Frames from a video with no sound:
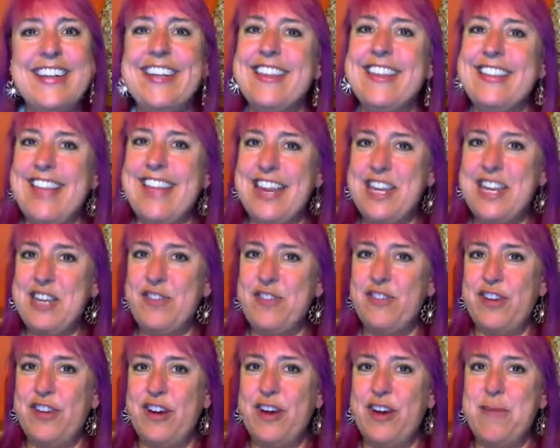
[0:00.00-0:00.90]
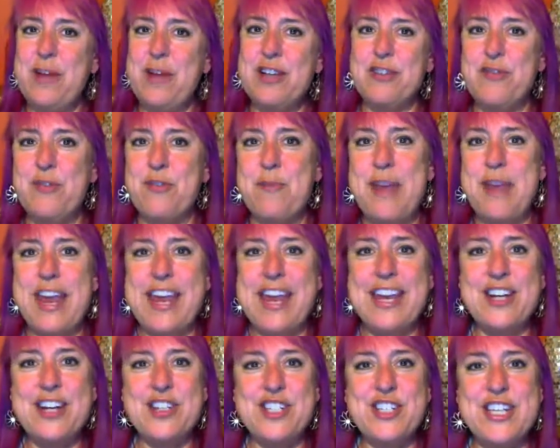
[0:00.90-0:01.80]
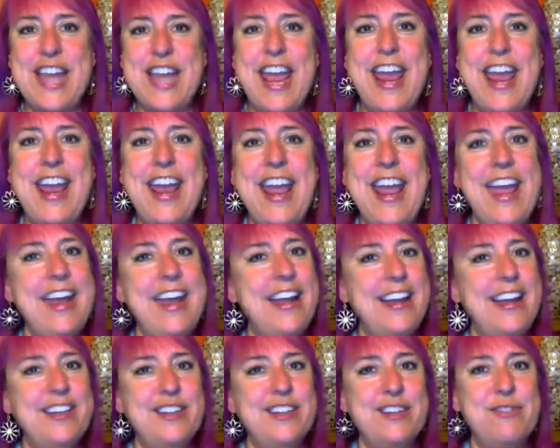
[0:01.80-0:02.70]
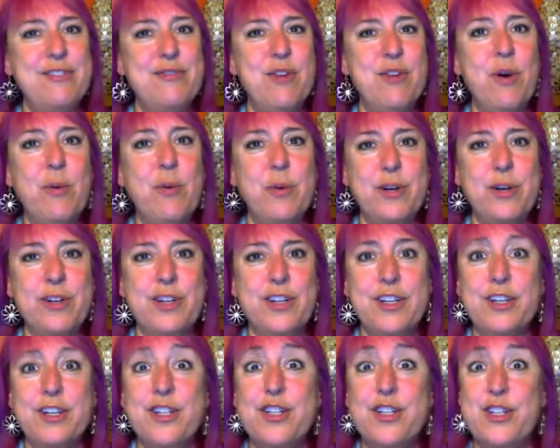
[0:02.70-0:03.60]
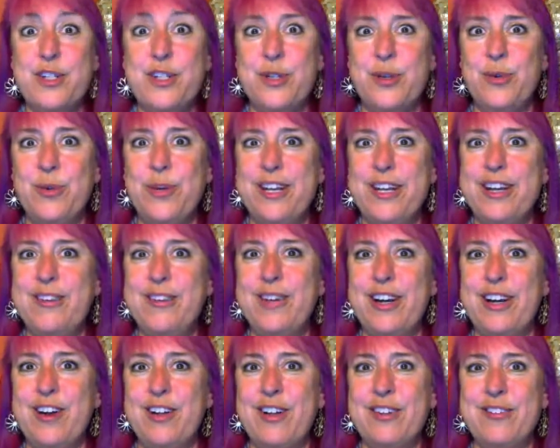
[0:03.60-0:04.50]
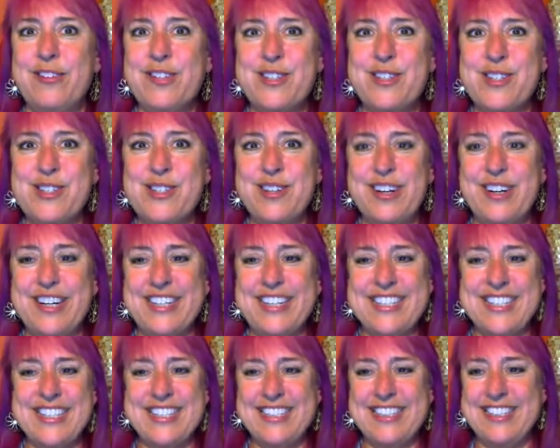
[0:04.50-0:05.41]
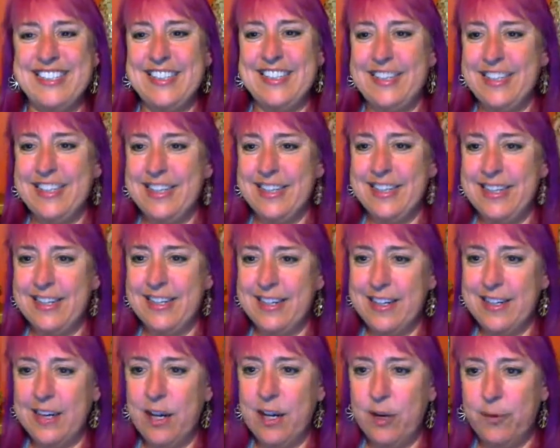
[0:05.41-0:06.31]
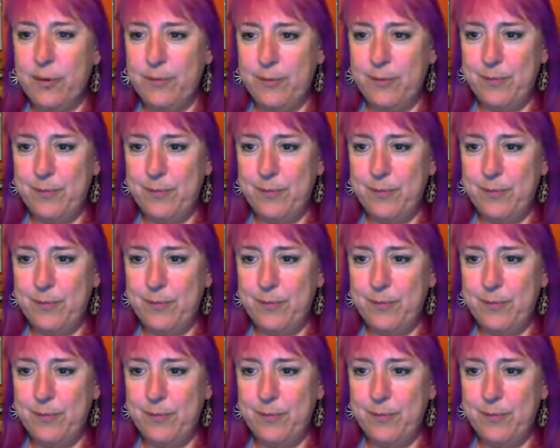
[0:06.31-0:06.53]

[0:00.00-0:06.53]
Thank you very much for being here today, and I look forward to hearing all of your stories. Oh,